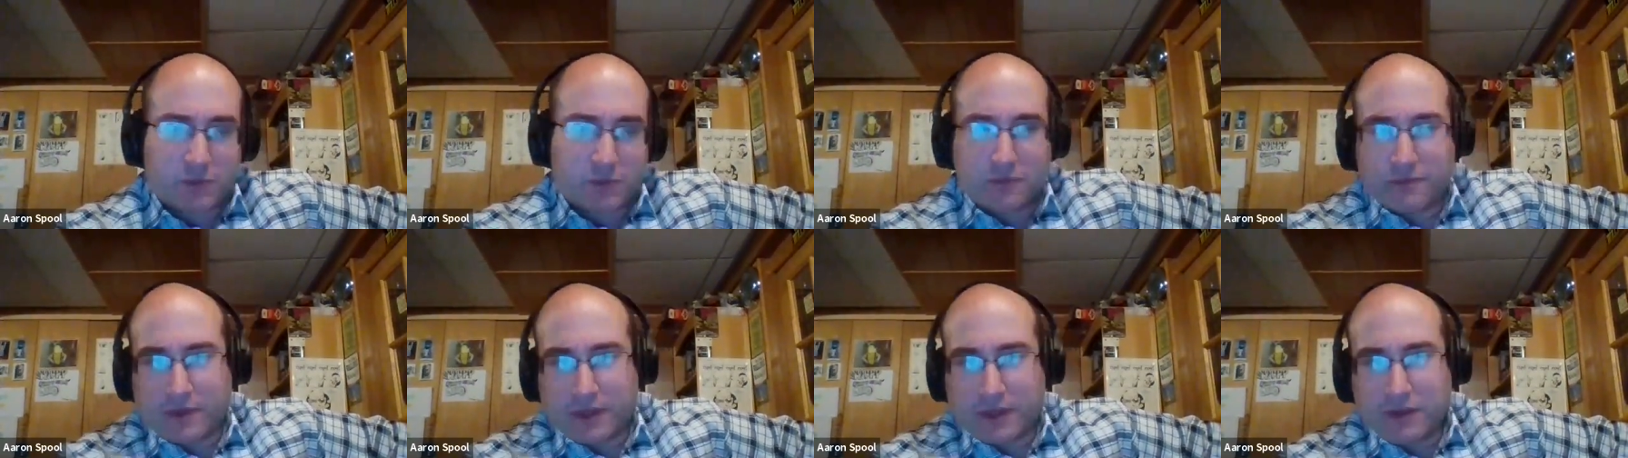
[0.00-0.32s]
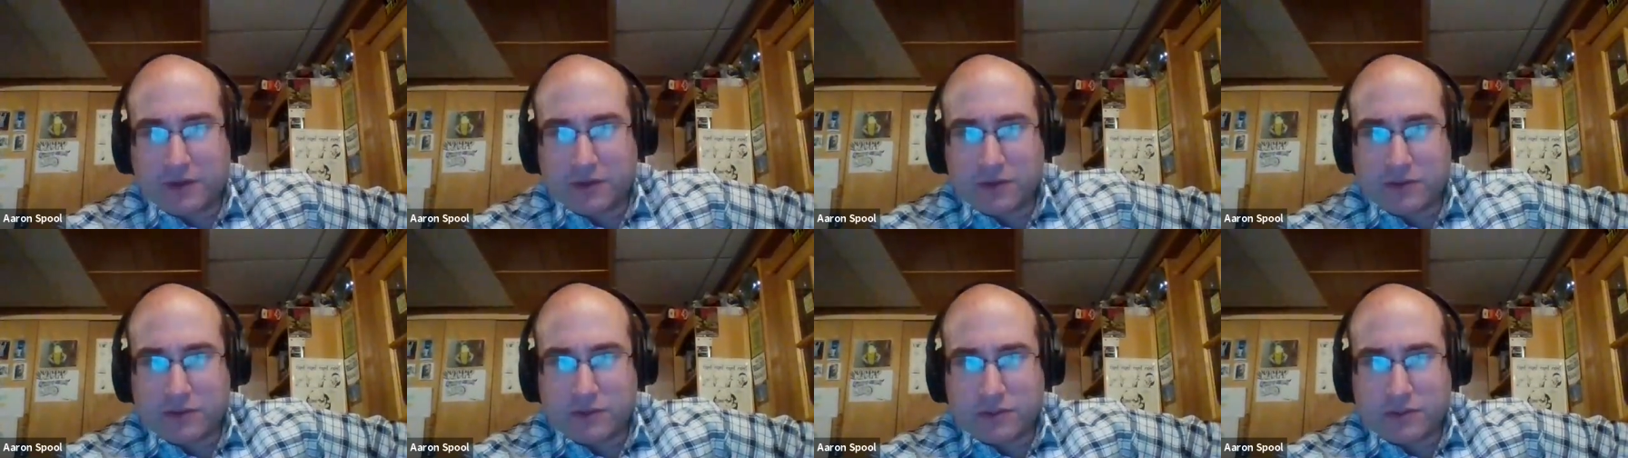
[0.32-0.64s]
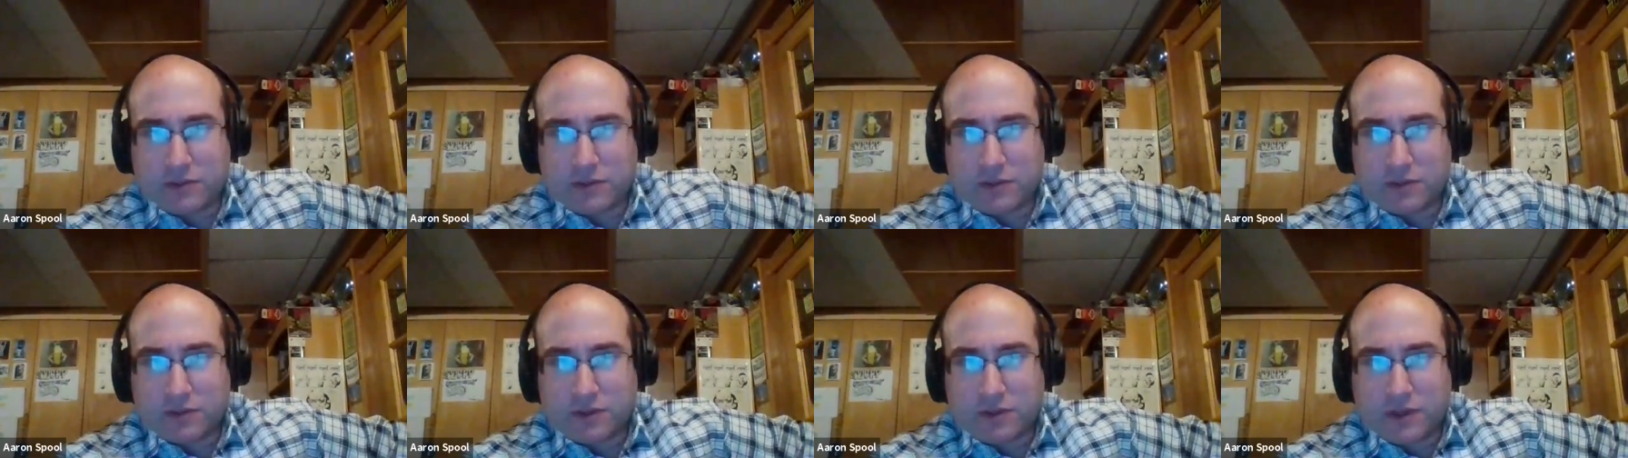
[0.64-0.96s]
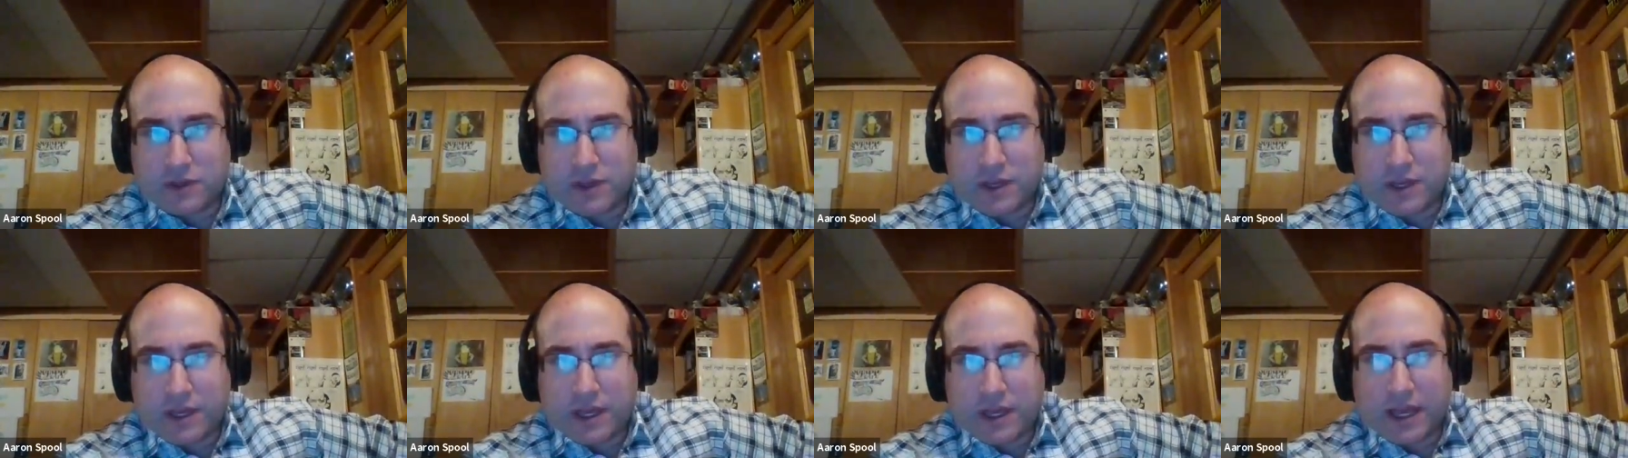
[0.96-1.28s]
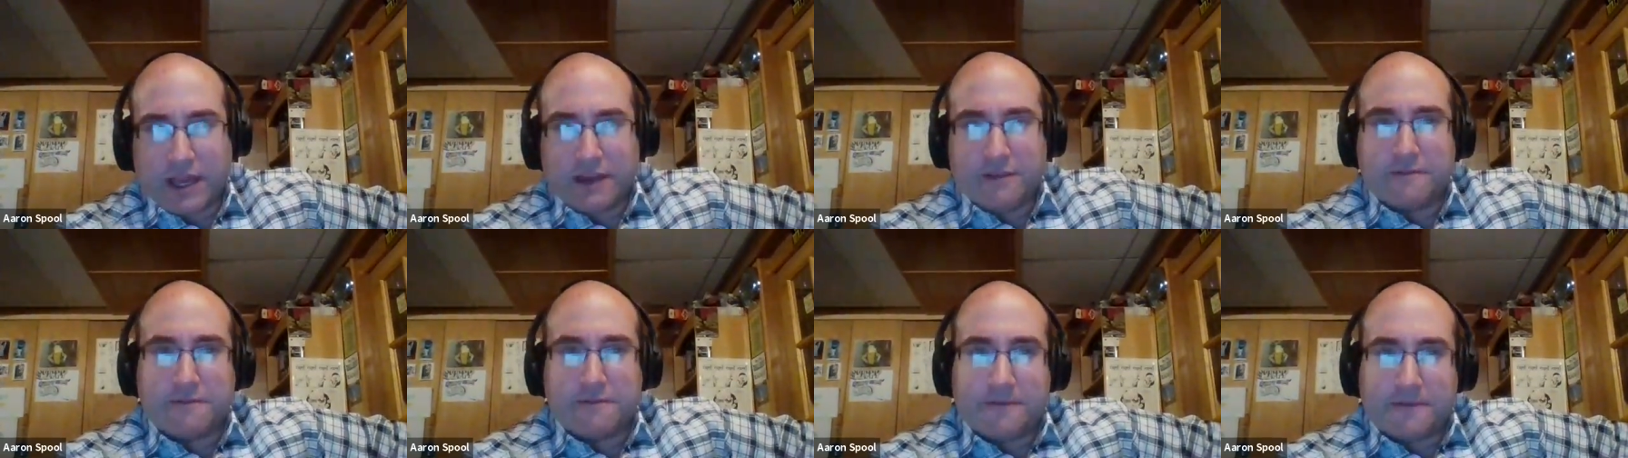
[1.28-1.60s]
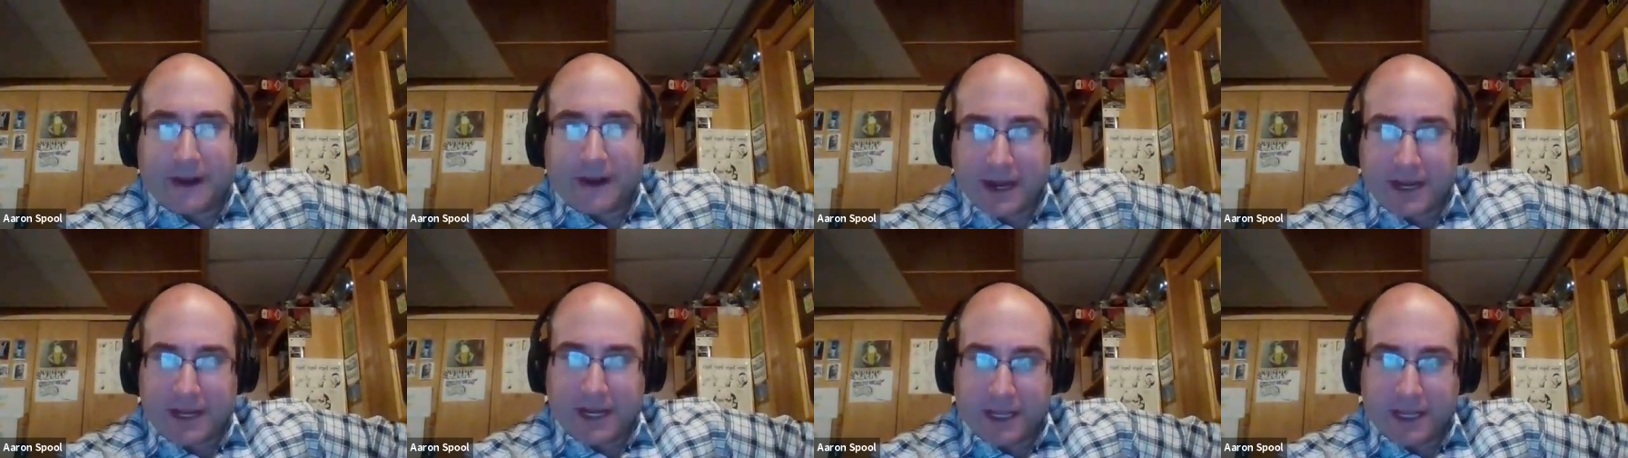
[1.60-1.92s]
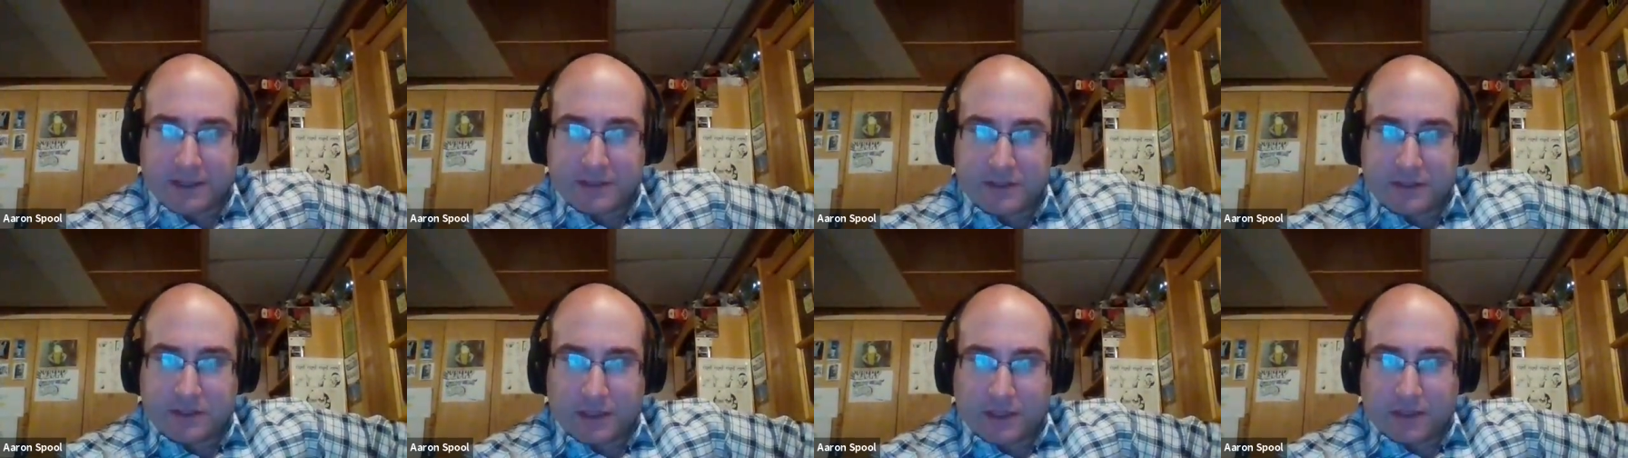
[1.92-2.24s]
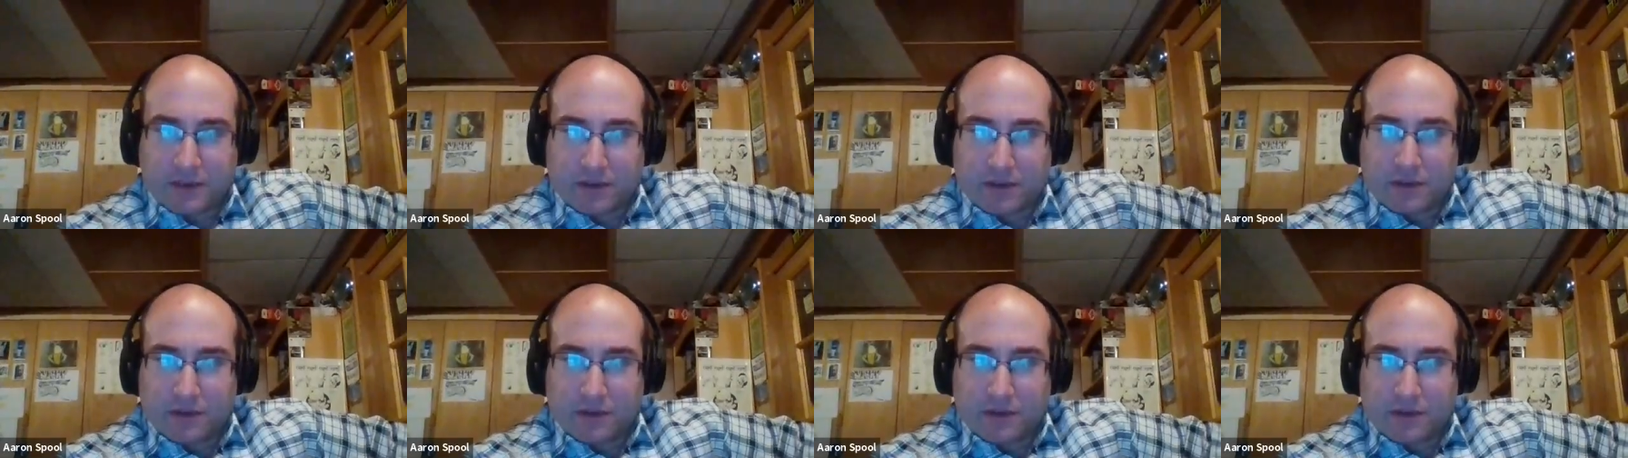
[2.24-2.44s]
with vendors and financing.